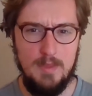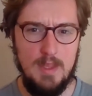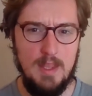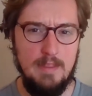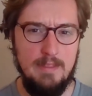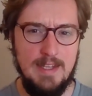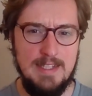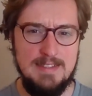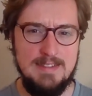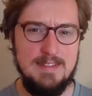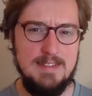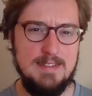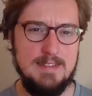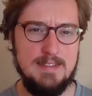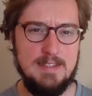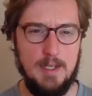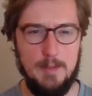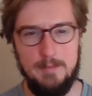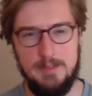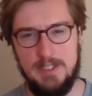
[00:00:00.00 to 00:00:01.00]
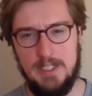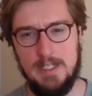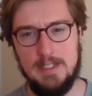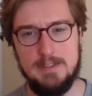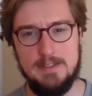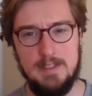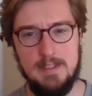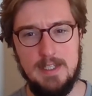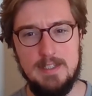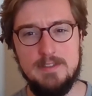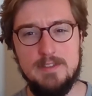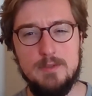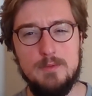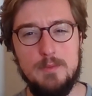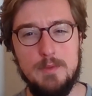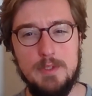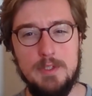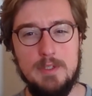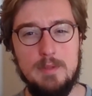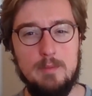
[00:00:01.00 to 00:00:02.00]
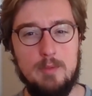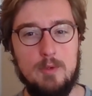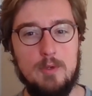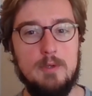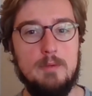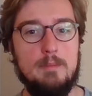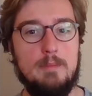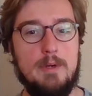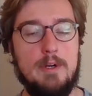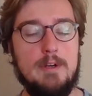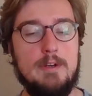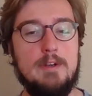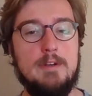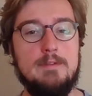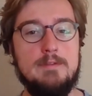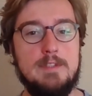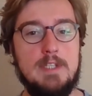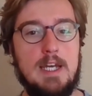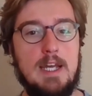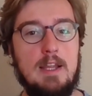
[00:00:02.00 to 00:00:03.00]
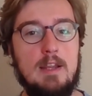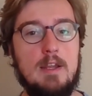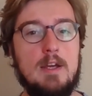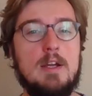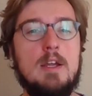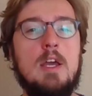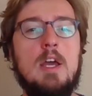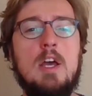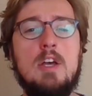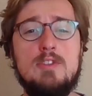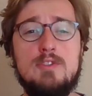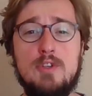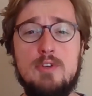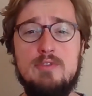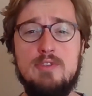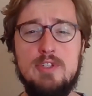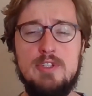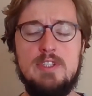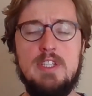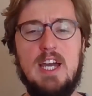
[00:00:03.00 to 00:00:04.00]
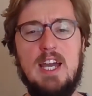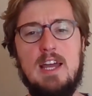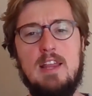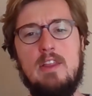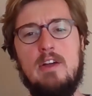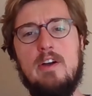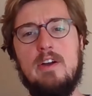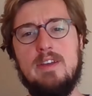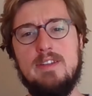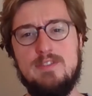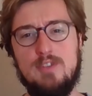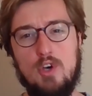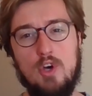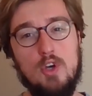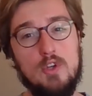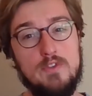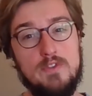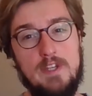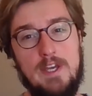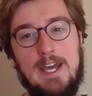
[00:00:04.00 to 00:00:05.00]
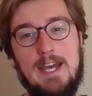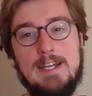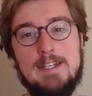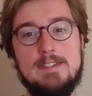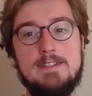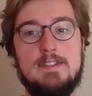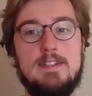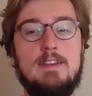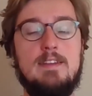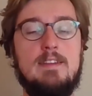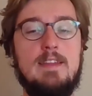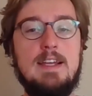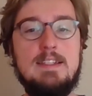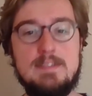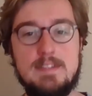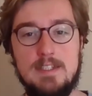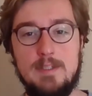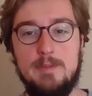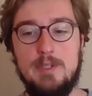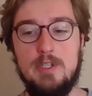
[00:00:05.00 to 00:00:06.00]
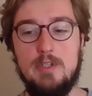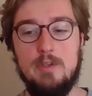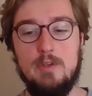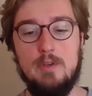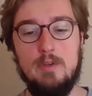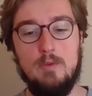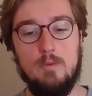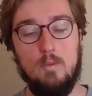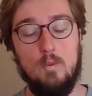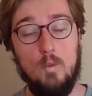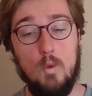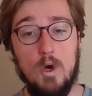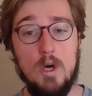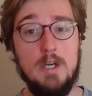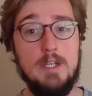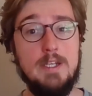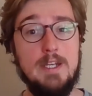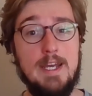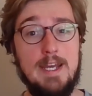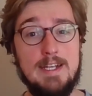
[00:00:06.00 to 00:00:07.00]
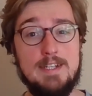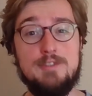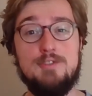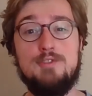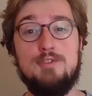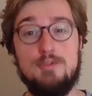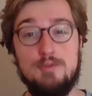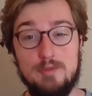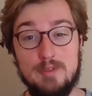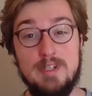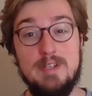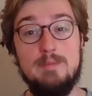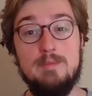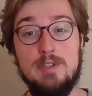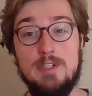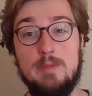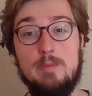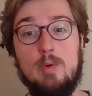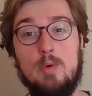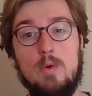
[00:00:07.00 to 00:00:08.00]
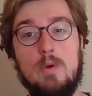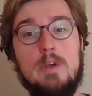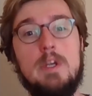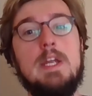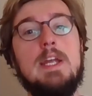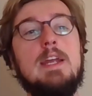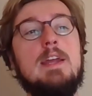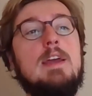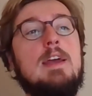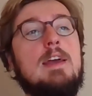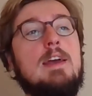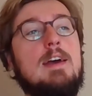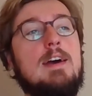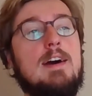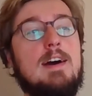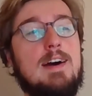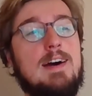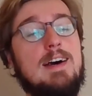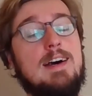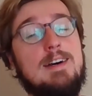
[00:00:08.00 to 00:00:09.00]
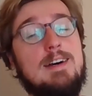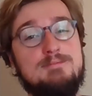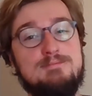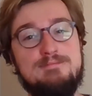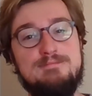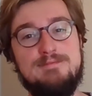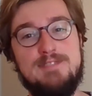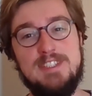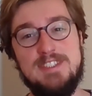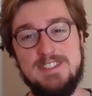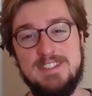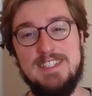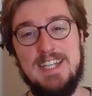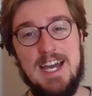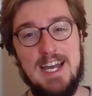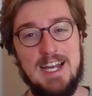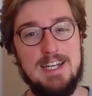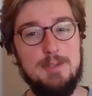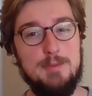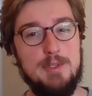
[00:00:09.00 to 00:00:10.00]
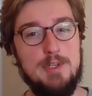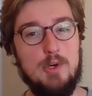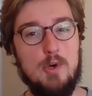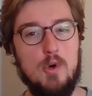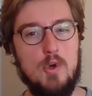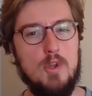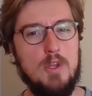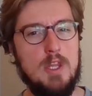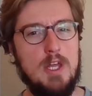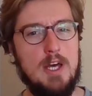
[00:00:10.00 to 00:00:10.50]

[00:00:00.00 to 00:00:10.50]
that's the subtext, and that's the really important part of dialogue. So if your dialogue is all text, that's going to be, one, extremely boring. There's not going to be a whole